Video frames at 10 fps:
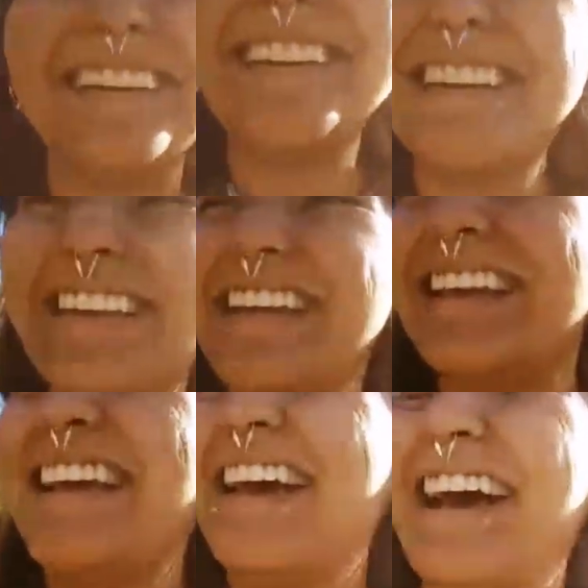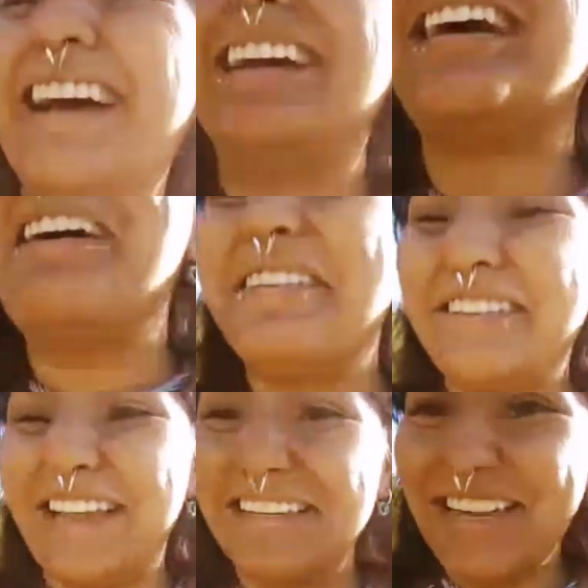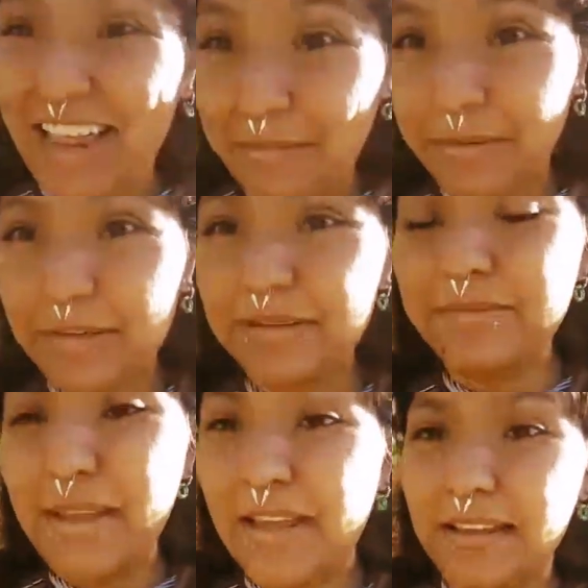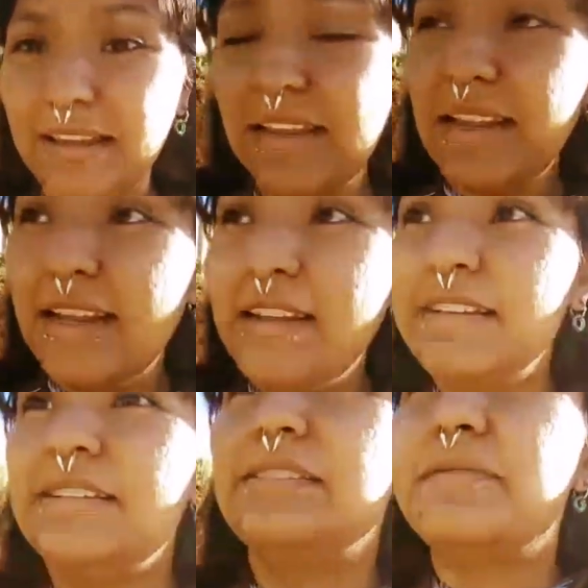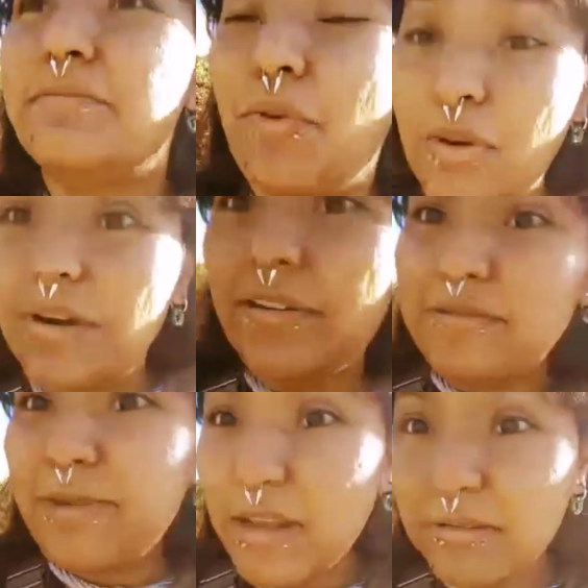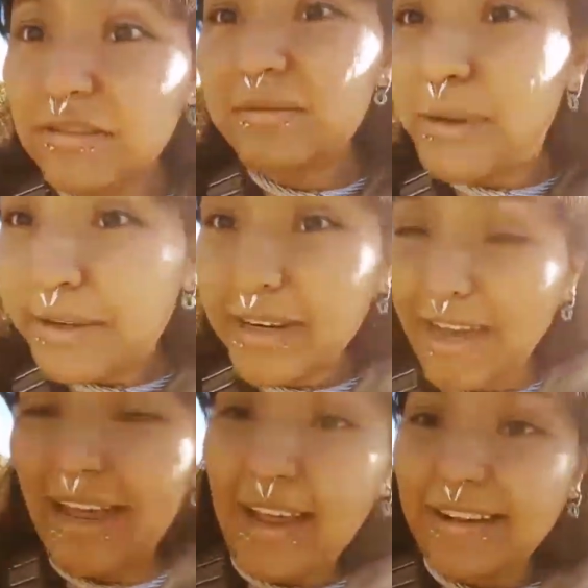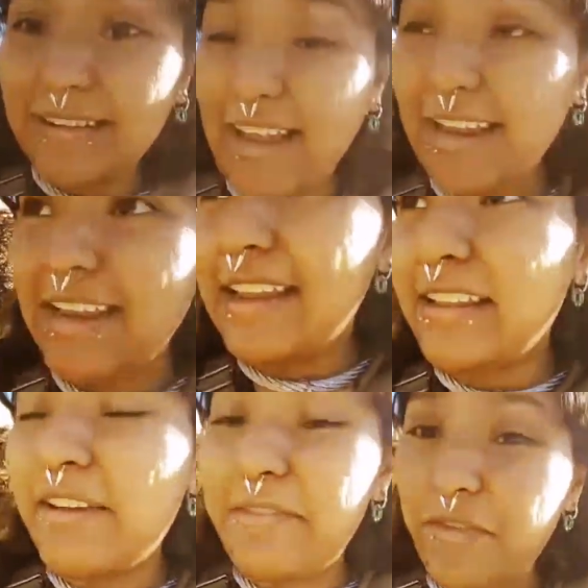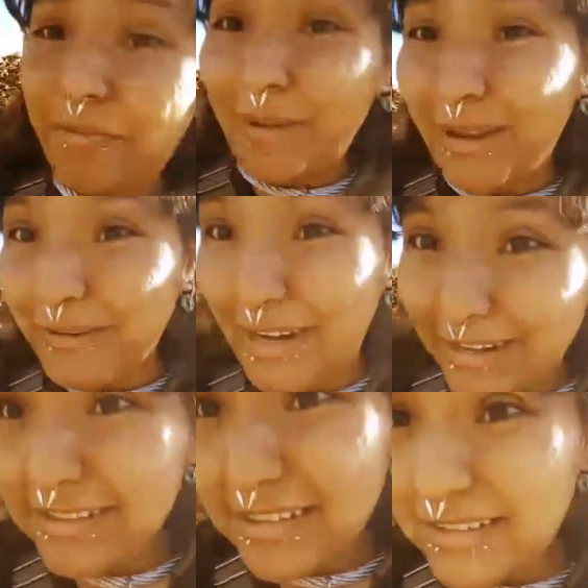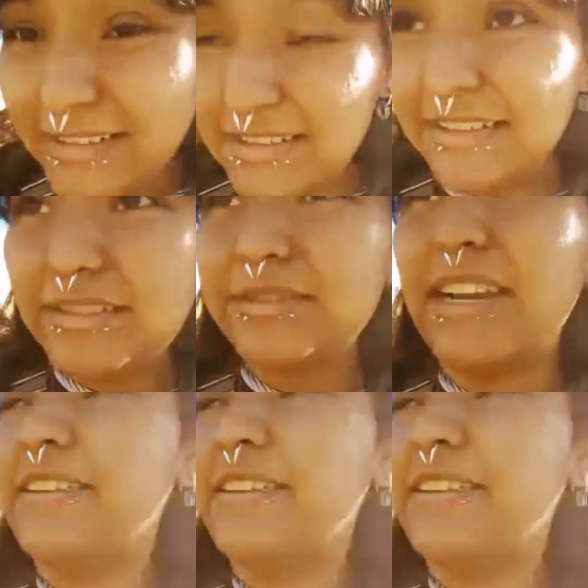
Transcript: uh, I was actually able to meet more of my own spirit guides and a few of my own ancestors when